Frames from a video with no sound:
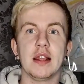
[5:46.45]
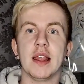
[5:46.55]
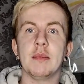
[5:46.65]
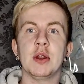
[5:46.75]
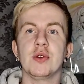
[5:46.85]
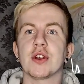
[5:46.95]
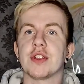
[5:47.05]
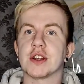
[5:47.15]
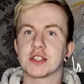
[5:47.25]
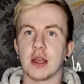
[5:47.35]
Let me know your
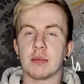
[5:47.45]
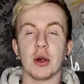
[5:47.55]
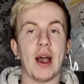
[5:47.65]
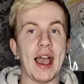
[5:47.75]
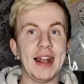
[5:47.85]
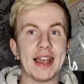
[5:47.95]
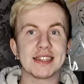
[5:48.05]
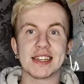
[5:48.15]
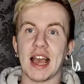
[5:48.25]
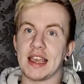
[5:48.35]
thoughts down below. I
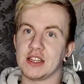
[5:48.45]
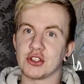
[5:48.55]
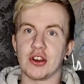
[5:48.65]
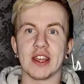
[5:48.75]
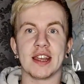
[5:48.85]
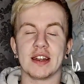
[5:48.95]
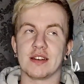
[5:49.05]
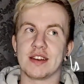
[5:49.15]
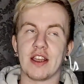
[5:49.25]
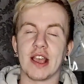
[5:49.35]
liked it, I enjoyed it,
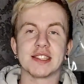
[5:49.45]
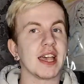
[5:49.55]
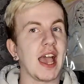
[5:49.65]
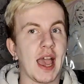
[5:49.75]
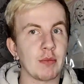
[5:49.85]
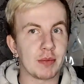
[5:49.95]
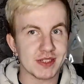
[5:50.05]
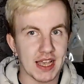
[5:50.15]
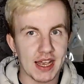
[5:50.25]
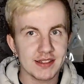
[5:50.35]
and dare I say, I'm
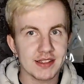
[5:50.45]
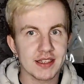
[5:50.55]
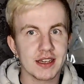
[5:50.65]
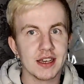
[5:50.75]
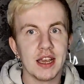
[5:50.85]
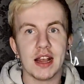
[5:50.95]
obsessed.